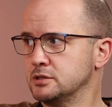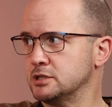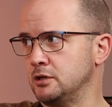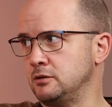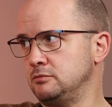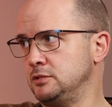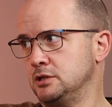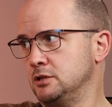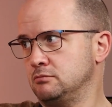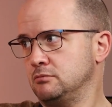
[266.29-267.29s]
So you
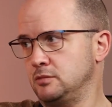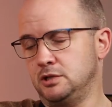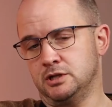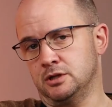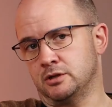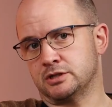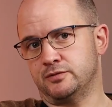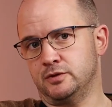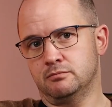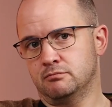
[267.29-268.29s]
could ask
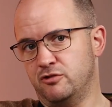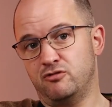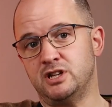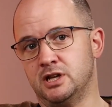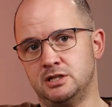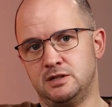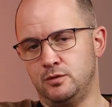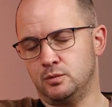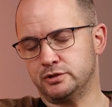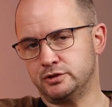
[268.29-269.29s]
for 3 days
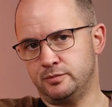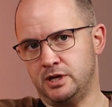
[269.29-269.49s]
if you want to.